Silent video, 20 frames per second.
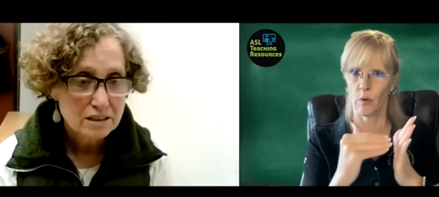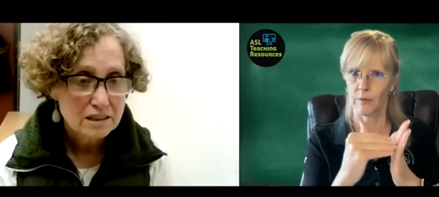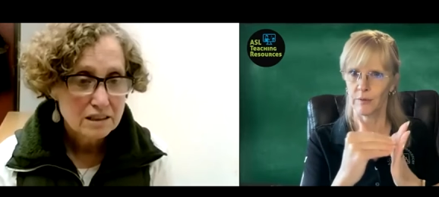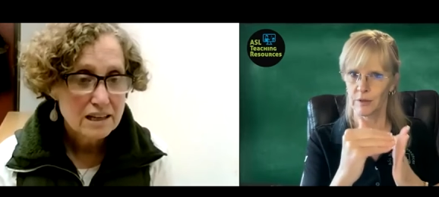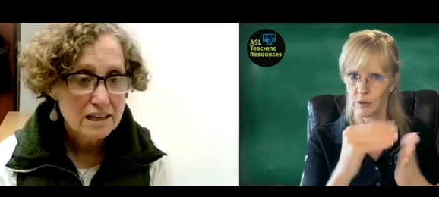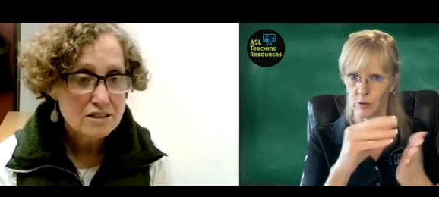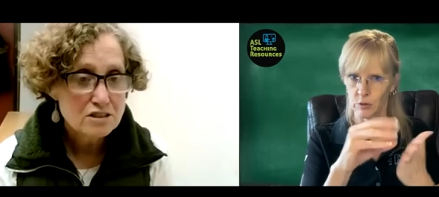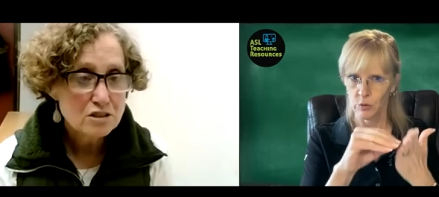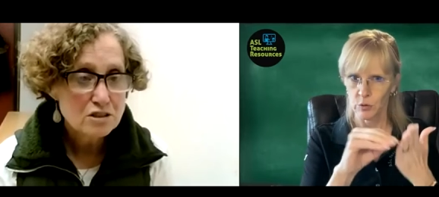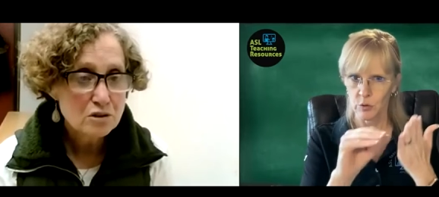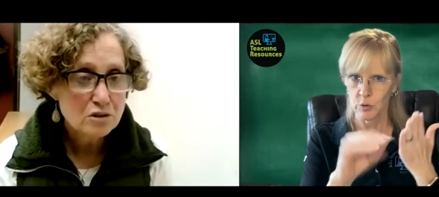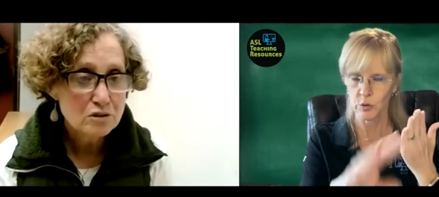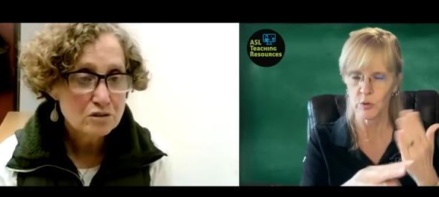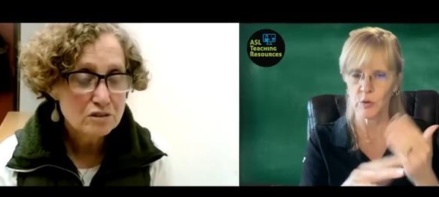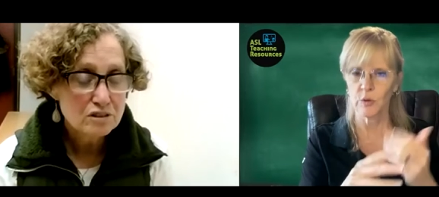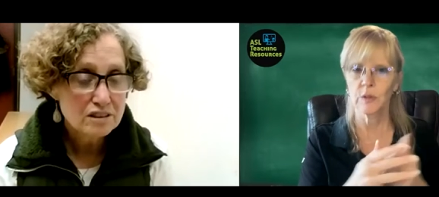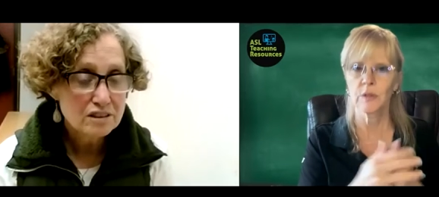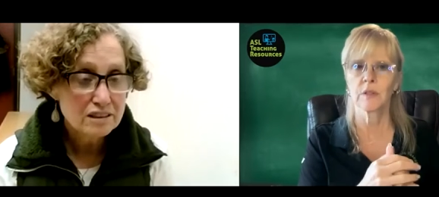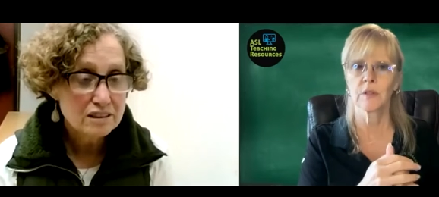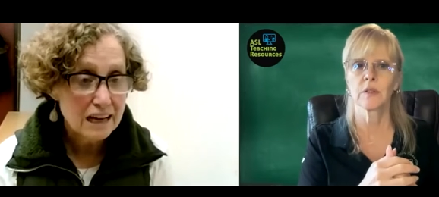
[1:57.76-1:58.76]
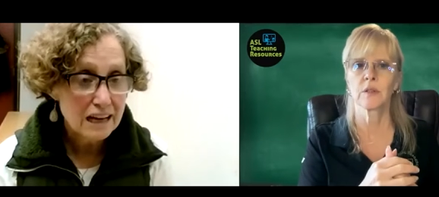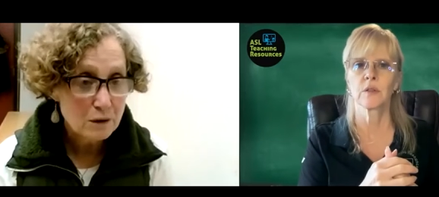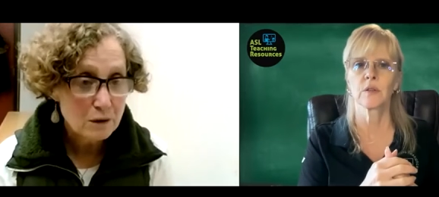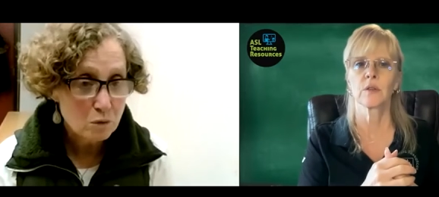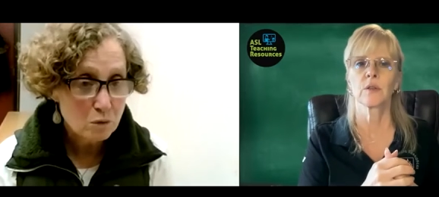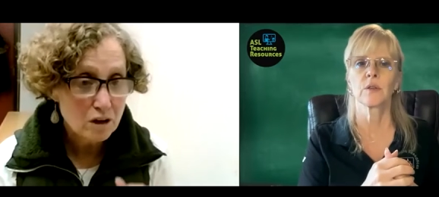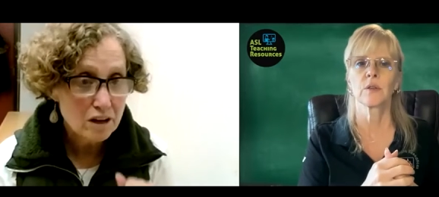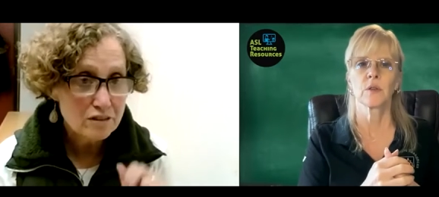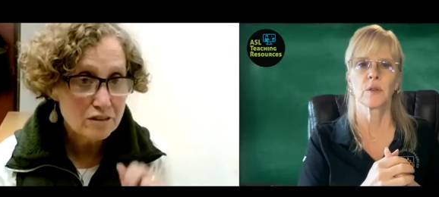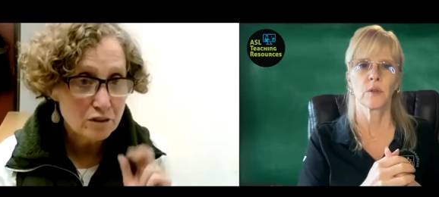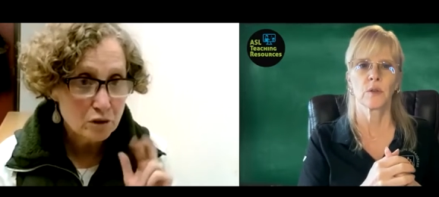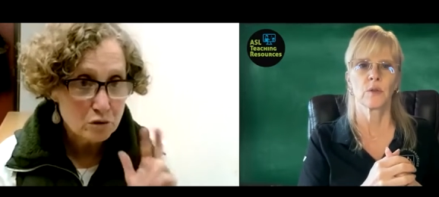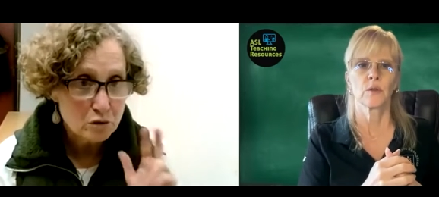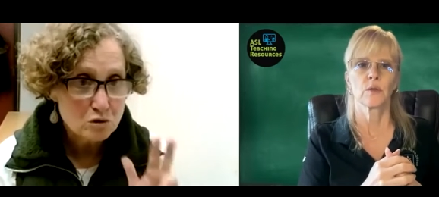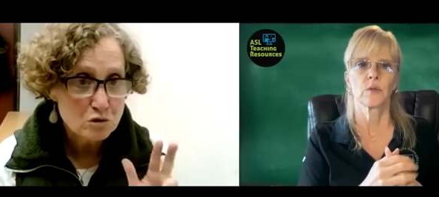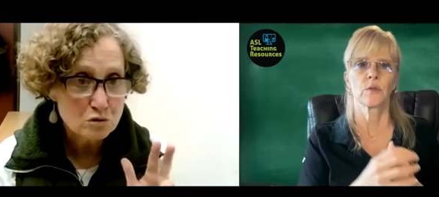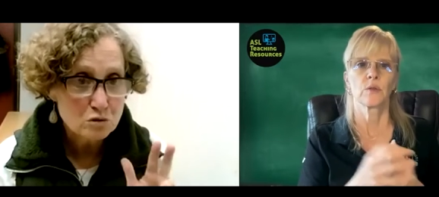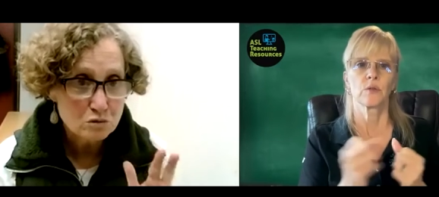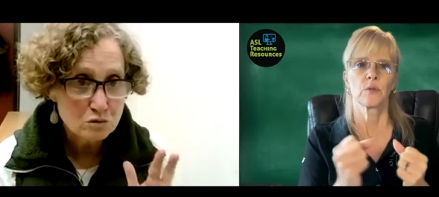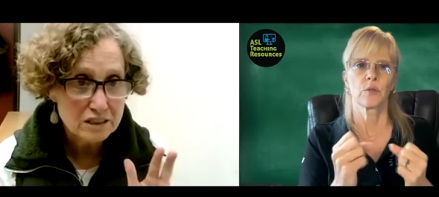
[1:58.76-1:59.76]
Speaker 1: And so I want
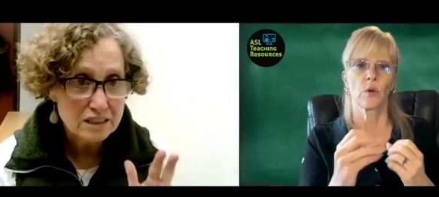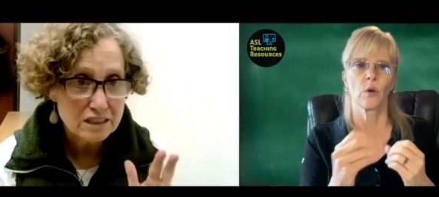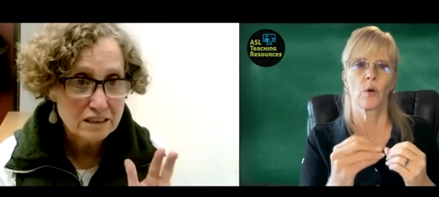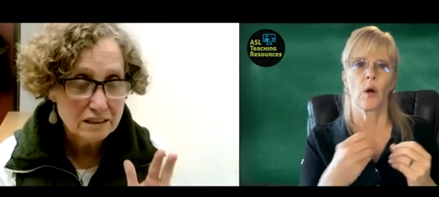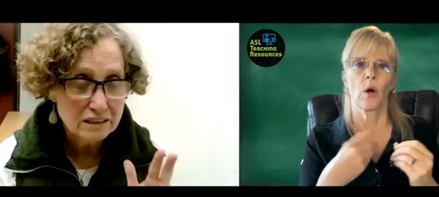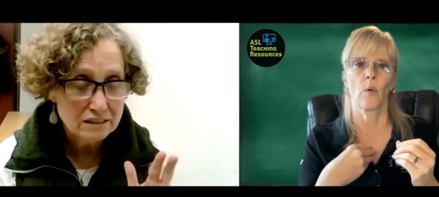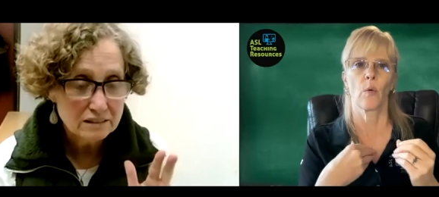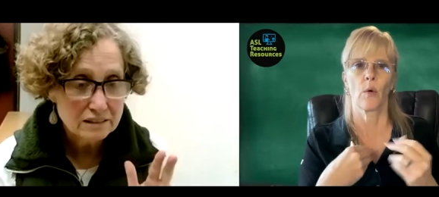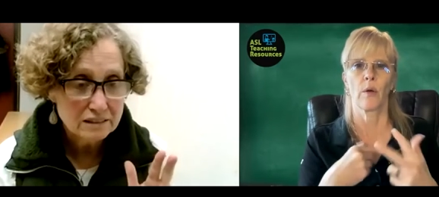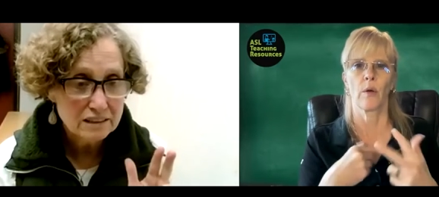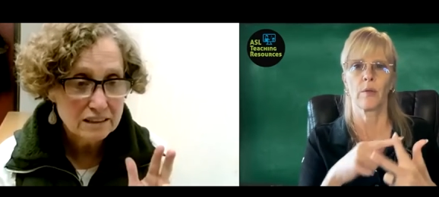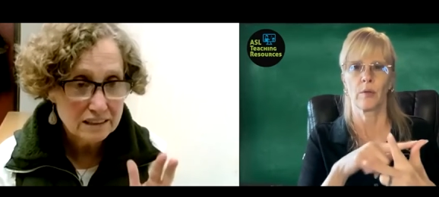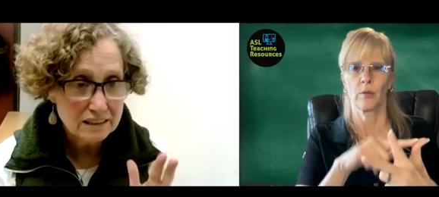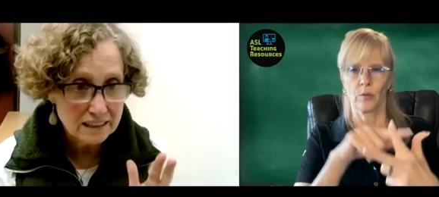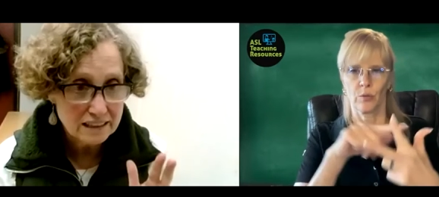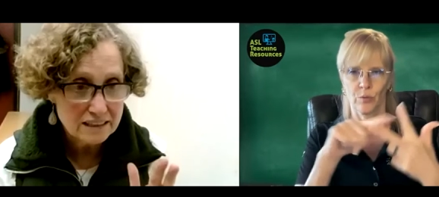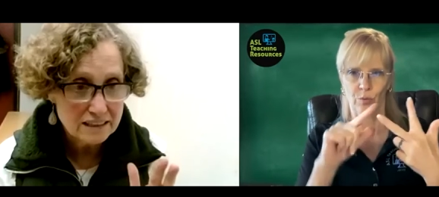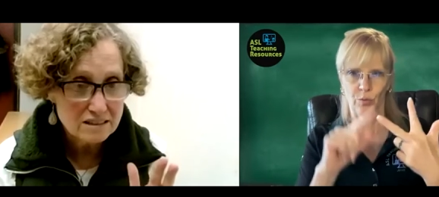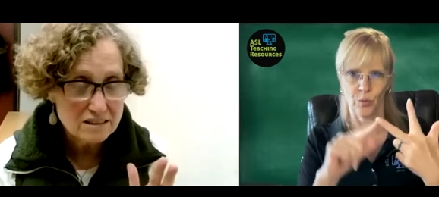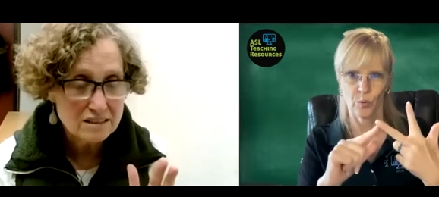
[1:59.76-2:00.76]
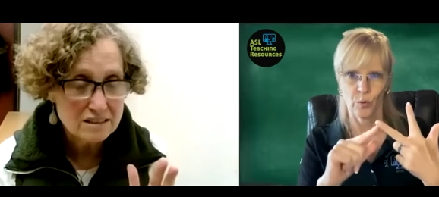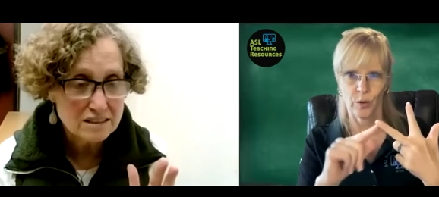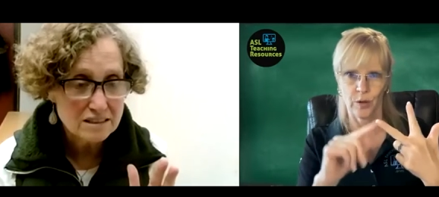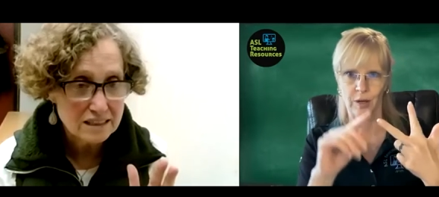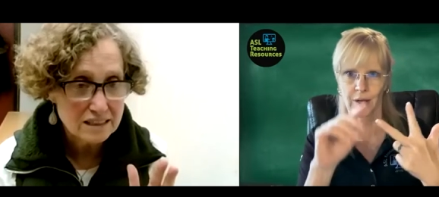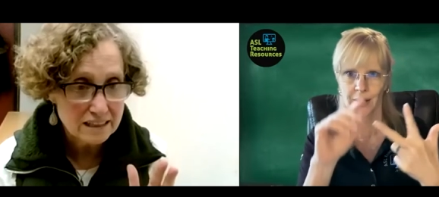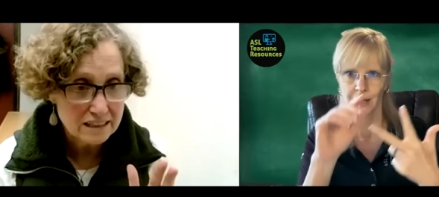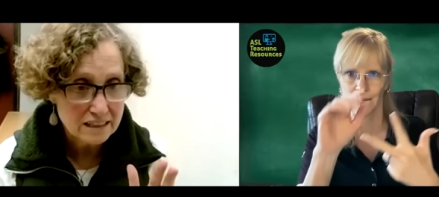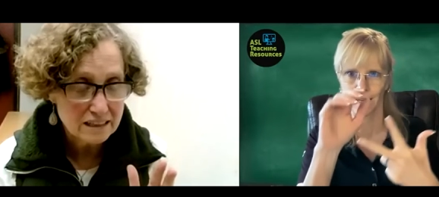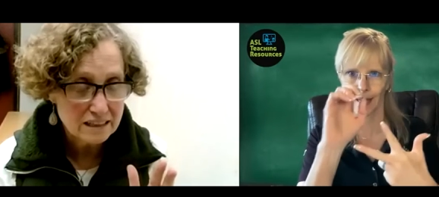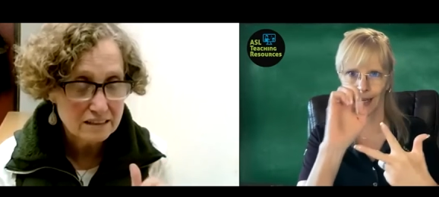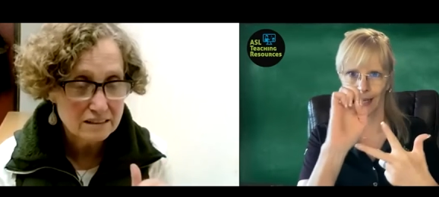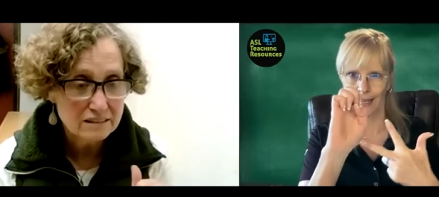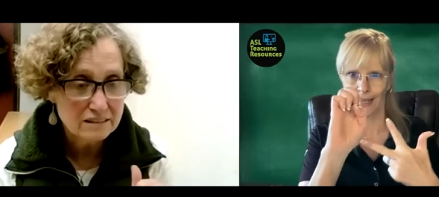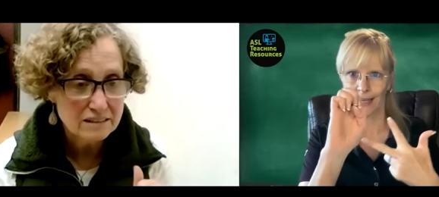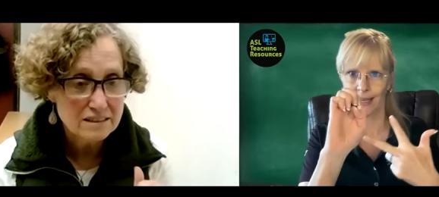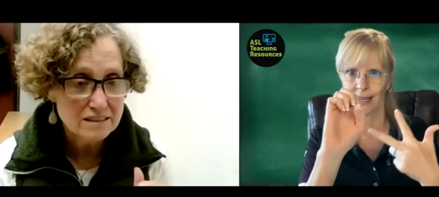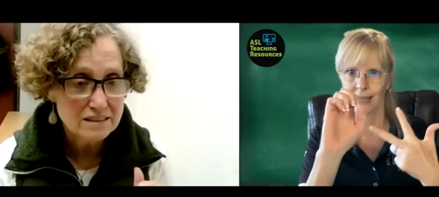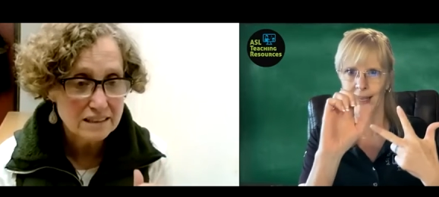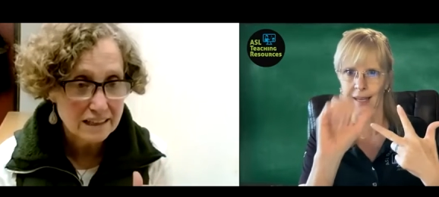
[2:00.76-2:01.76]
those three E As to take
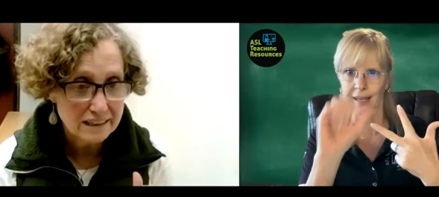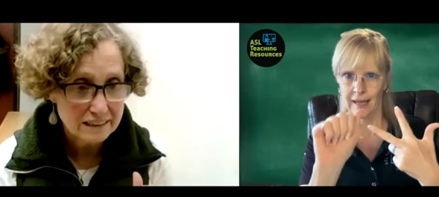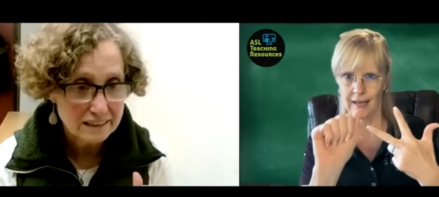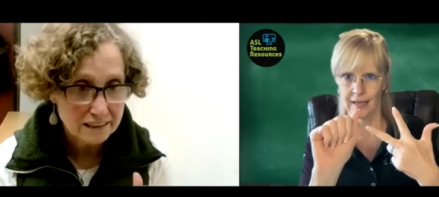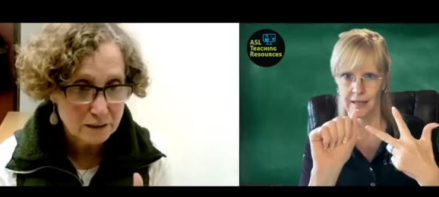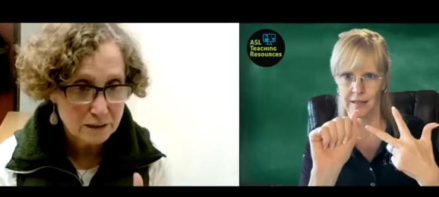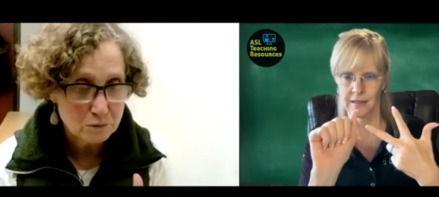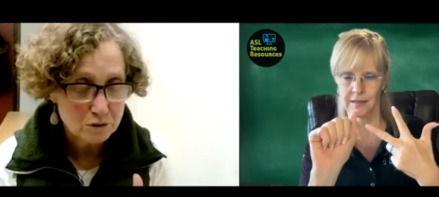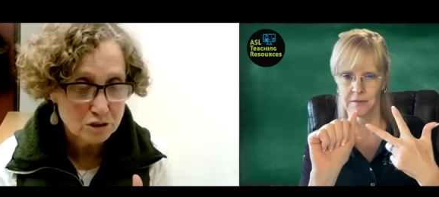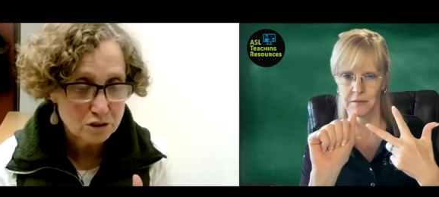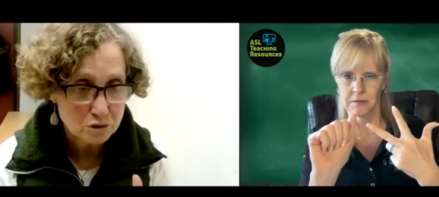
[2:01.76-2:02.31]
the sign language